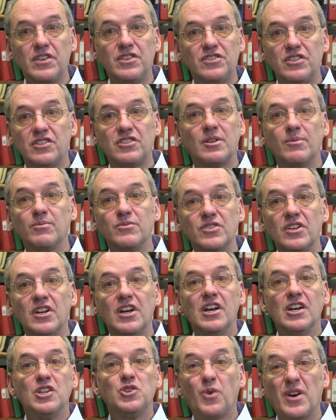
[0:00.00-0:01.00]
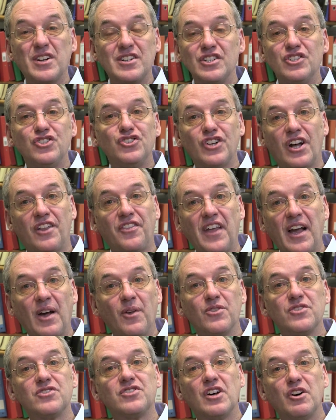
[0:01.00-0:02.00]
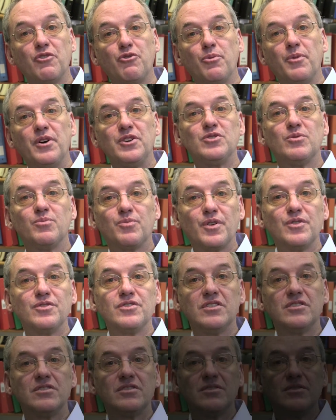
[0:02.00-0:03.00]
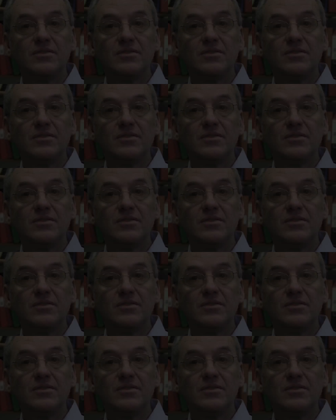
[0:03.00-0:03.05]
of these systems to actually shut down the star formation process.